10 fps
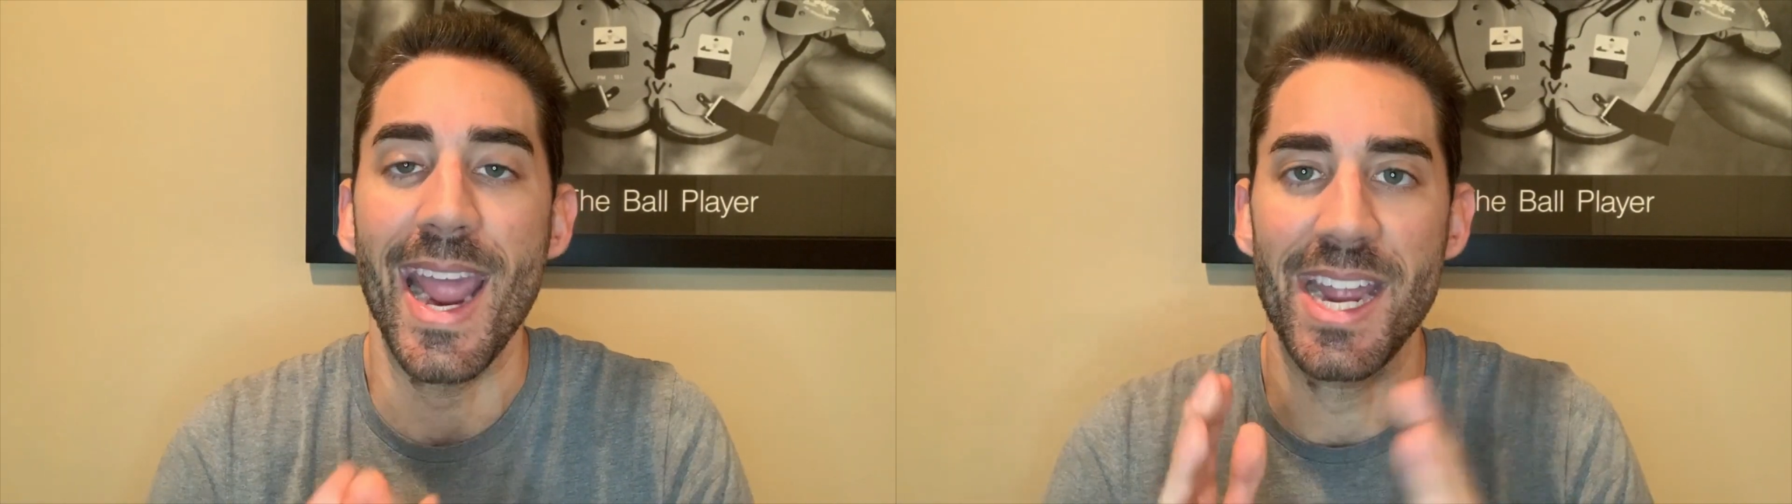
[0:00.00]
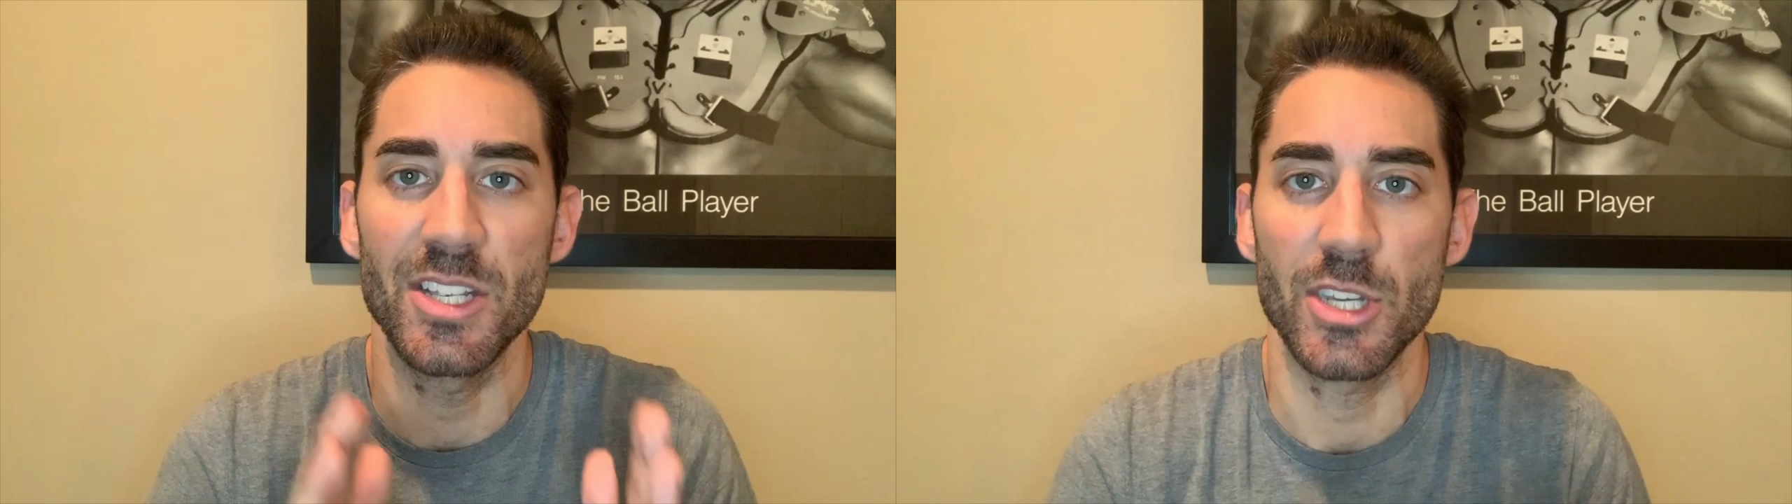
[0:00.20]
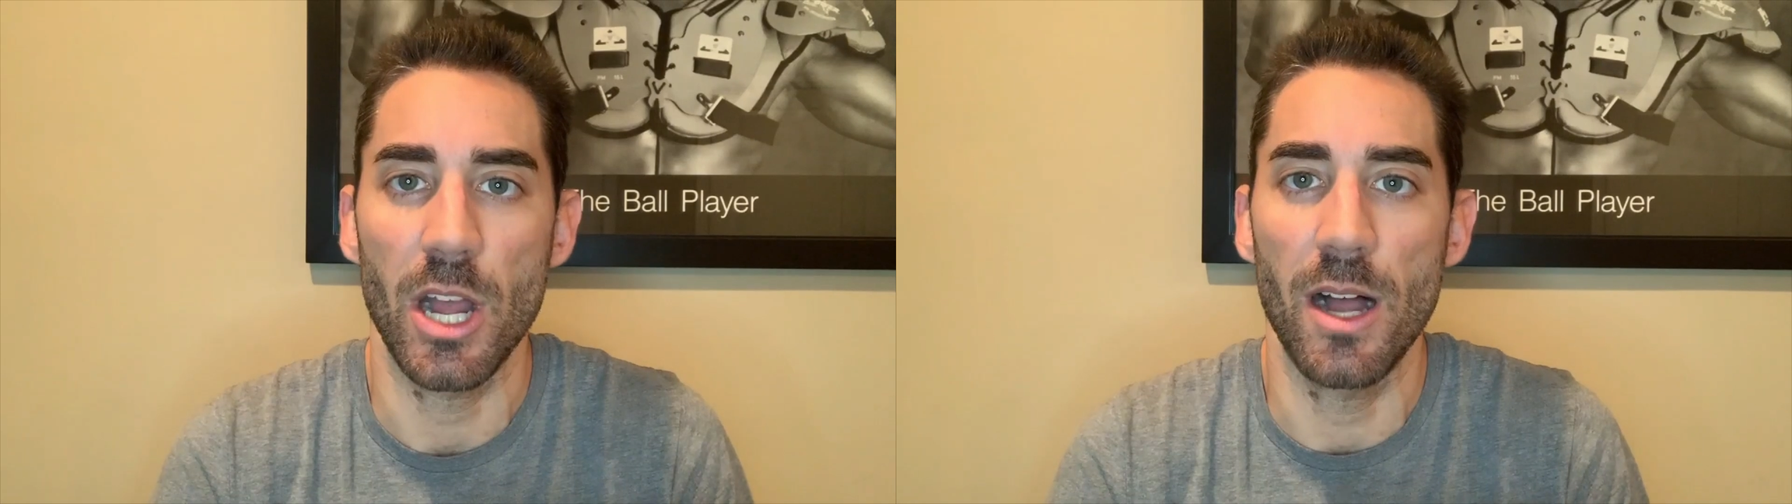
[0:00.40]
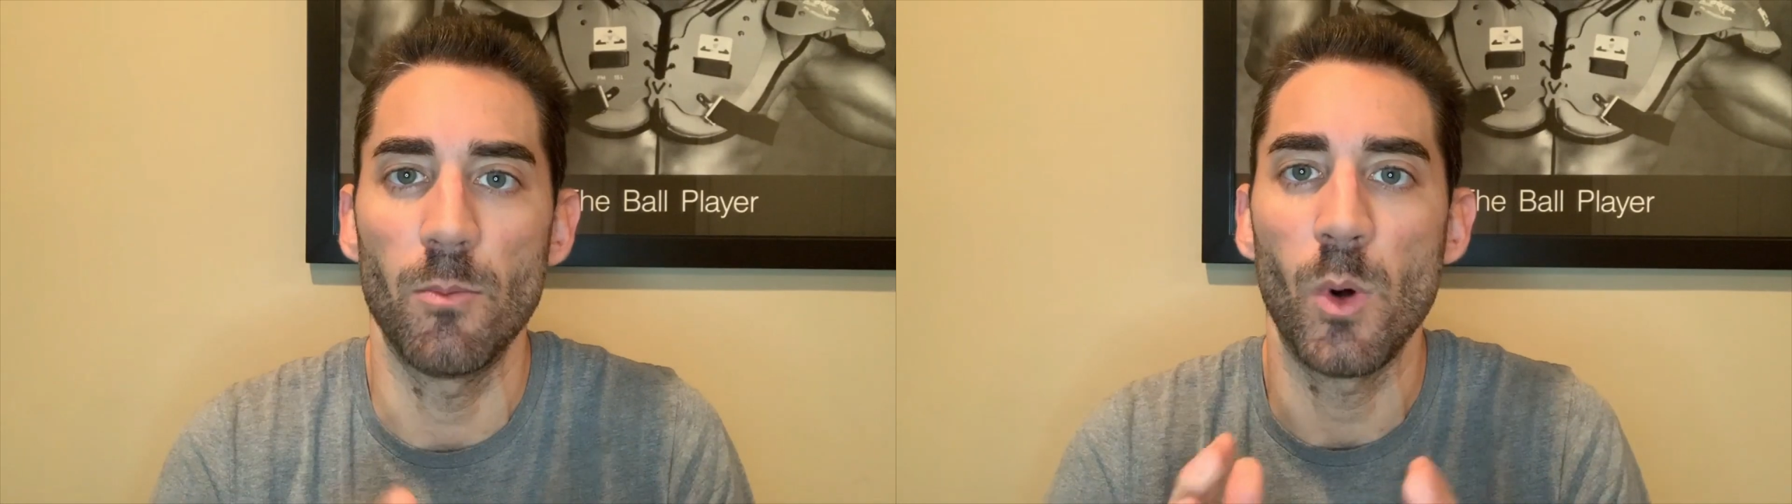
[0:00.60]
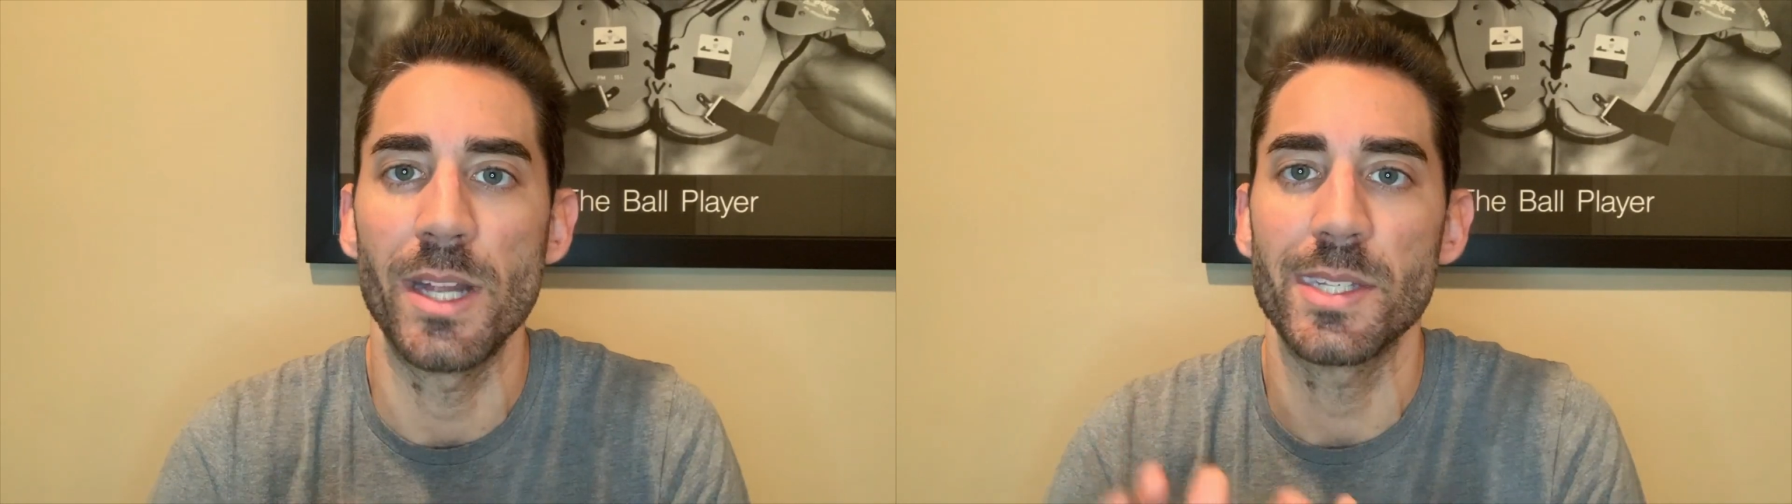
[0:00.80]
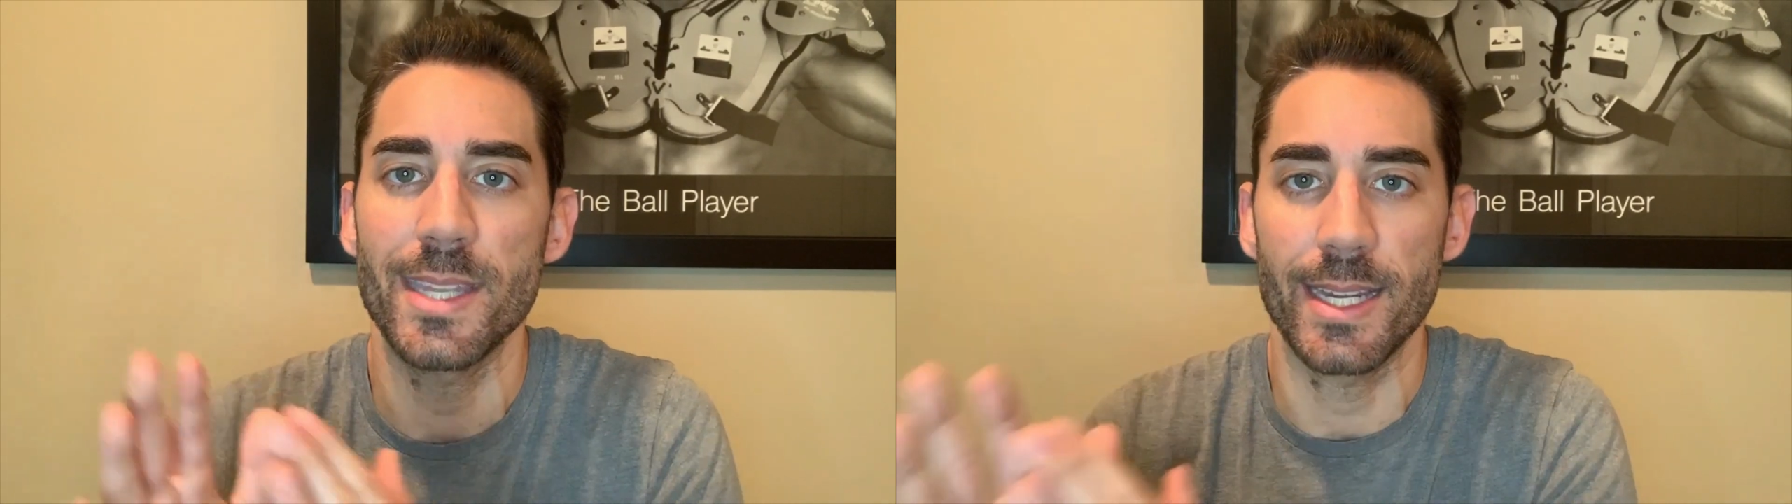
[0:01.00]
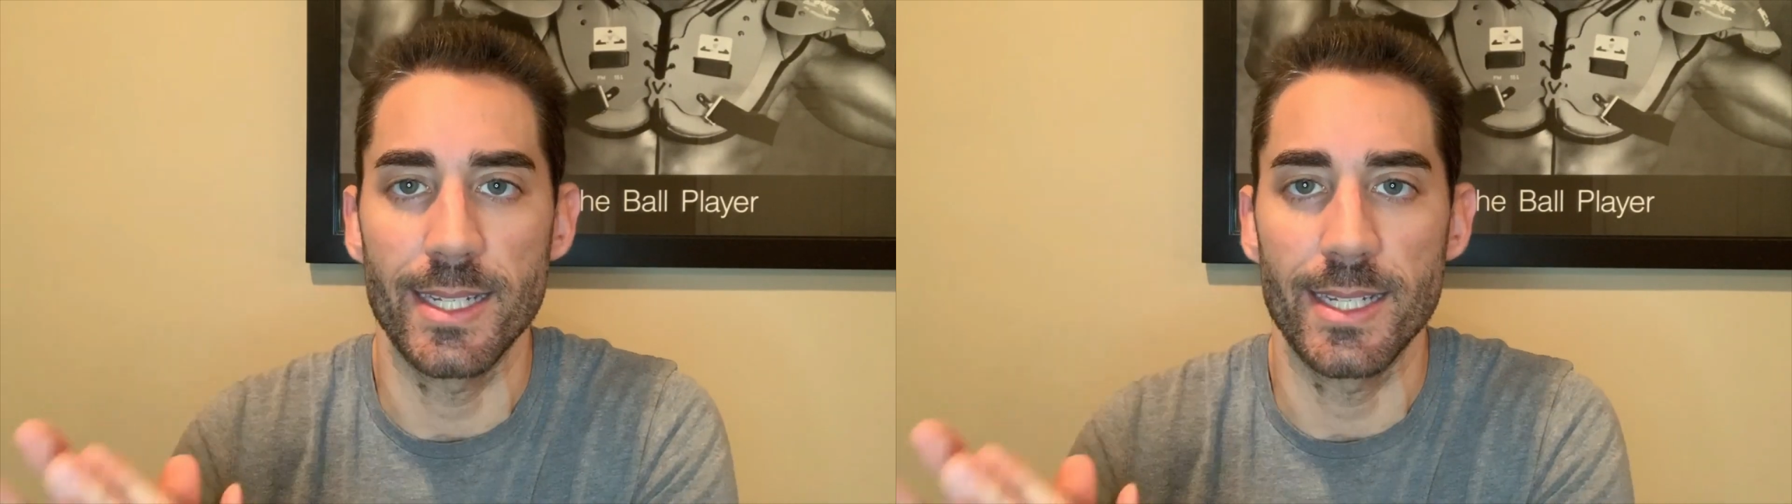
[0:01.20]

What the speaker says: and Tom wants to